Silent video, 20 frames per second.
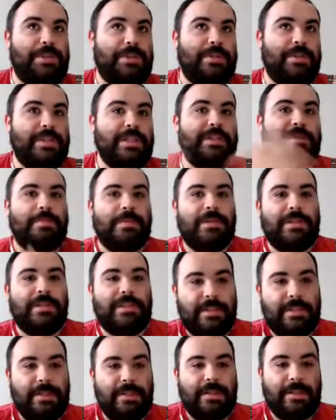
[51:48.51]
which is six
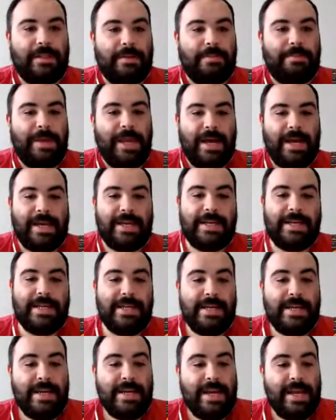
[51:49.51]
months uh,
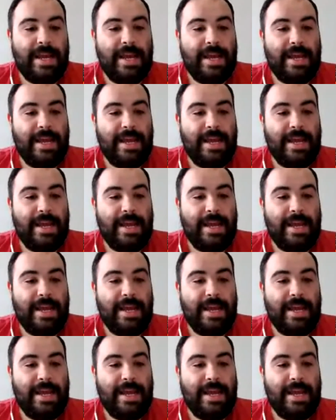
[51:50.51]
behind. That's